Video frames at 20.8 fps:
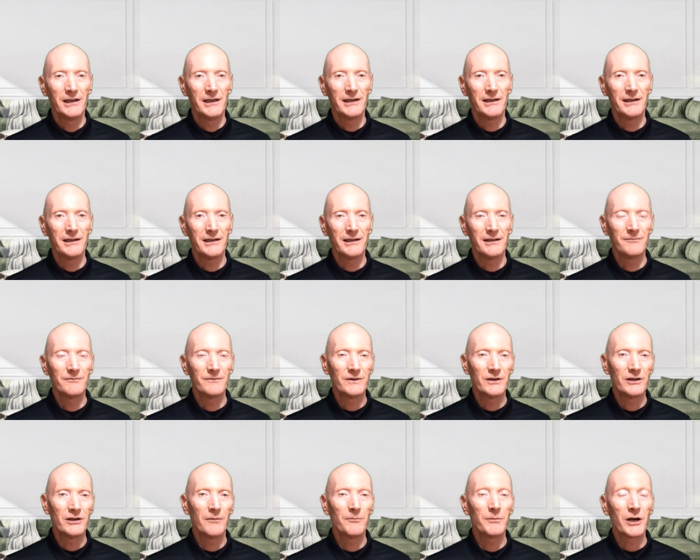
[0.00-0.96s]

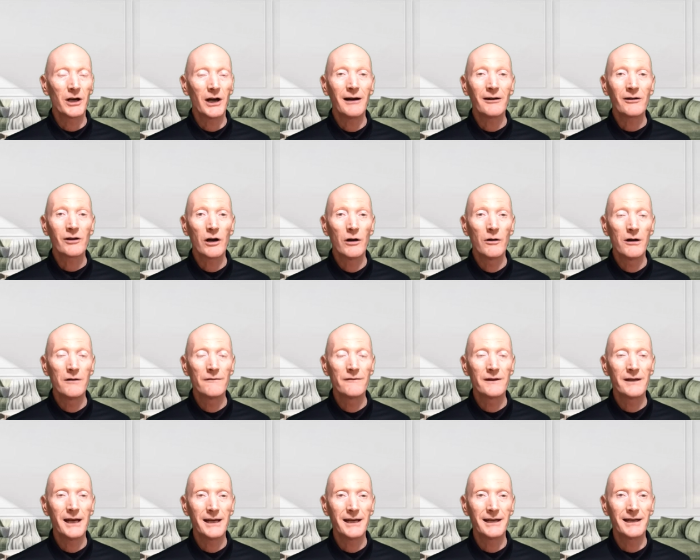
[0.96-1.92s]
But I'll go
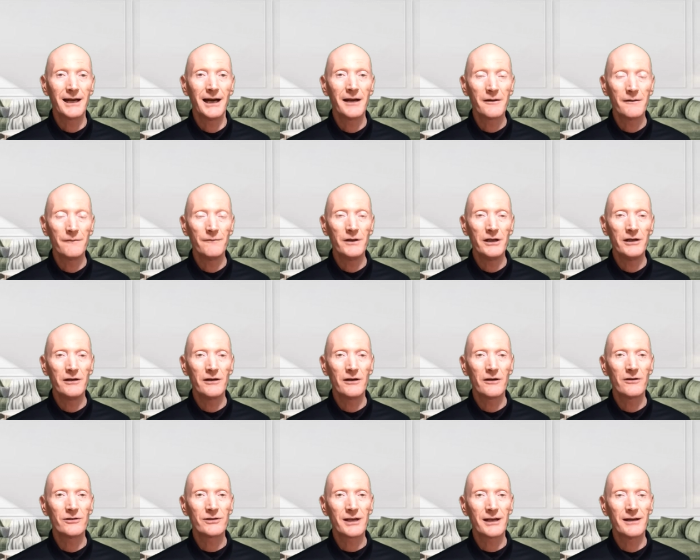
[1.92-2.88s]
over that in other
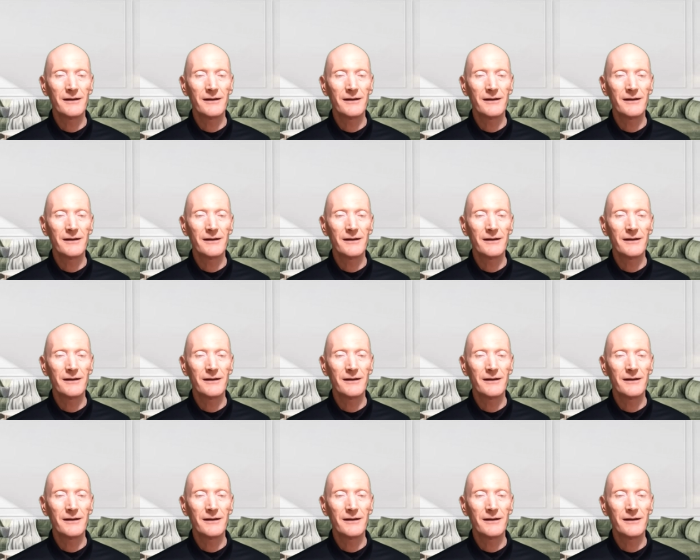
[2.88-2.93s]
videos.